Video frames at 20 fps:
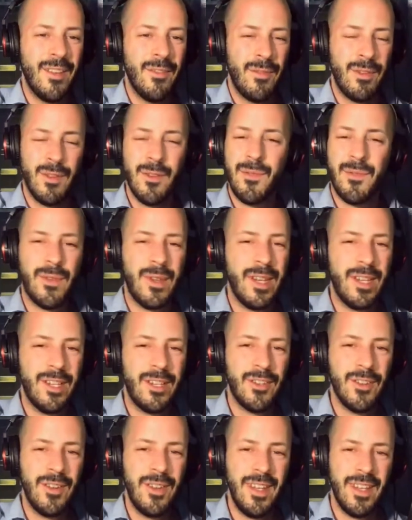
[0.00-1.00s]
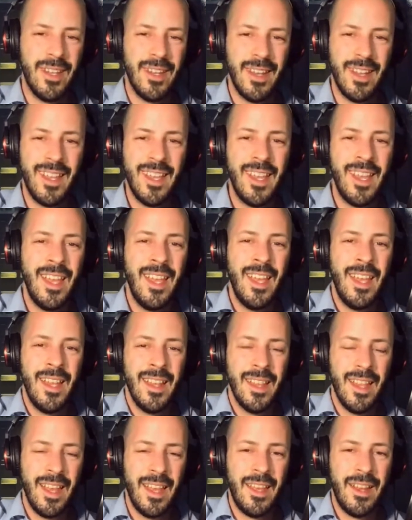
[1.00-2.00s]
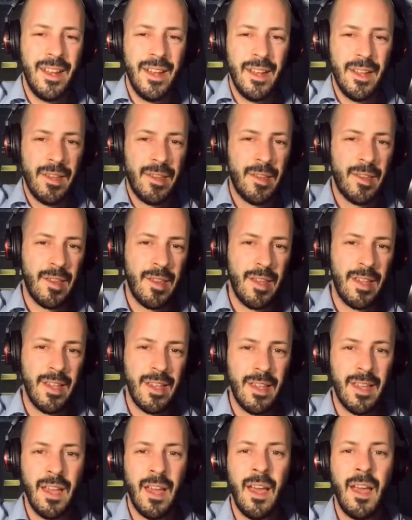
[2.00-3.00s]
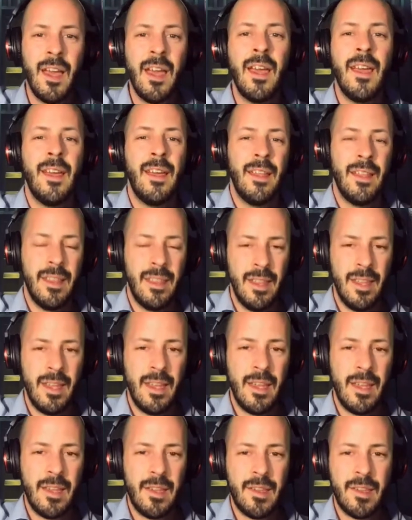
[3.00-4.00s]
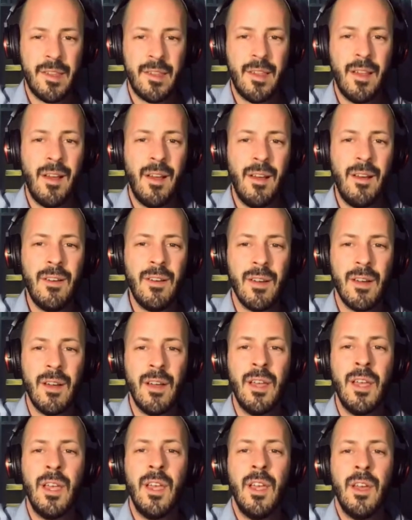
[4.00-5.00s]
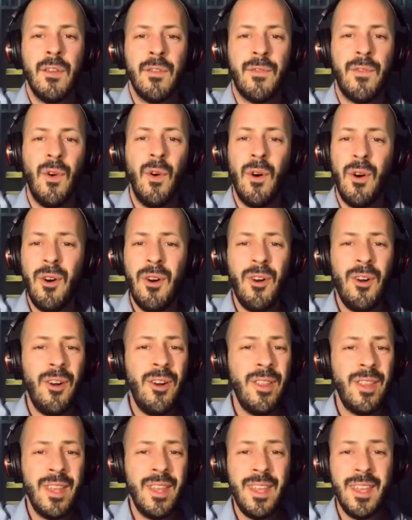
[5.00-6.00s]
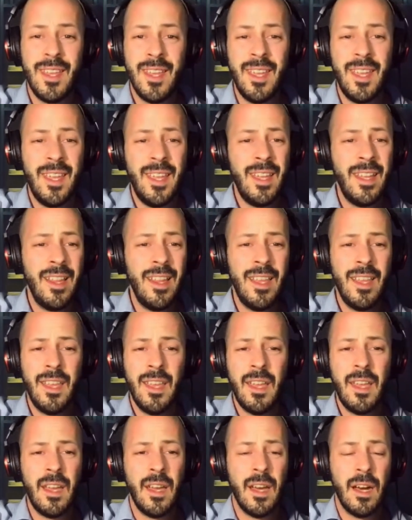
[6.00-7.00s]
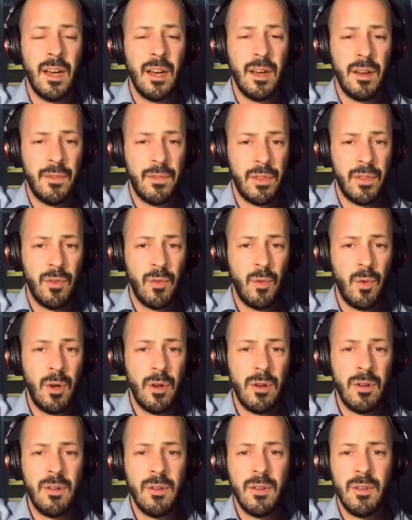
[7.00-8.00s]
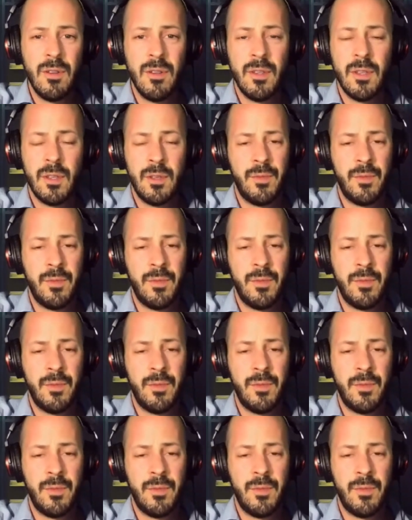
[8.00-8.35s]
Feel free to join in. Let us sing this song for the healing of the world,